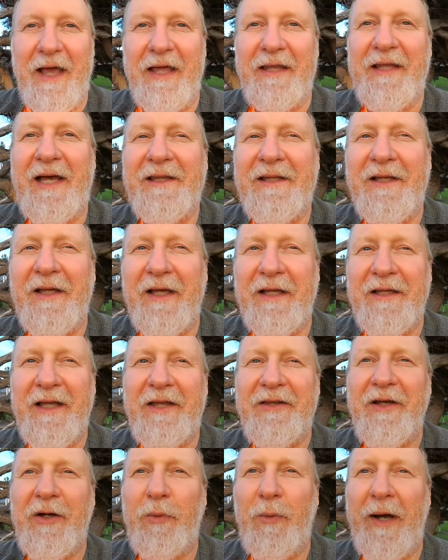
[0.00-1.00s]
Another,
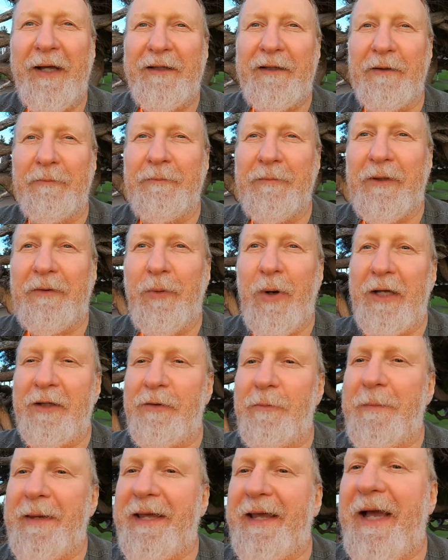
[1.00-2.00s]
another quantum,
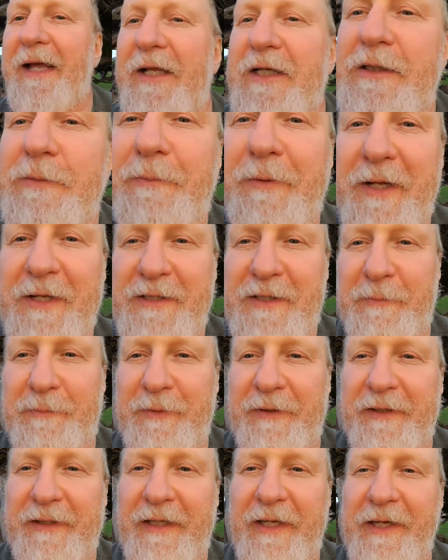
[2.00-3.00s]
quantum mechanics
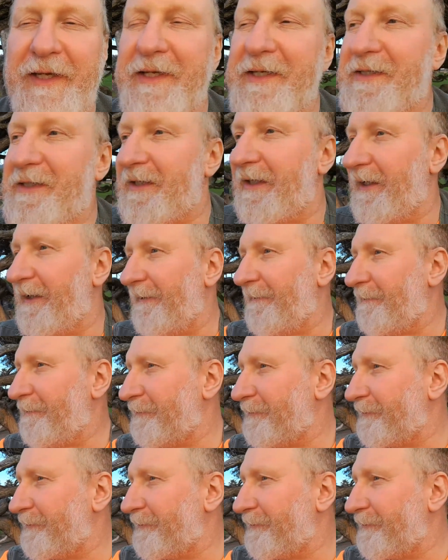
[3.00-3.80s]
principle is, uh,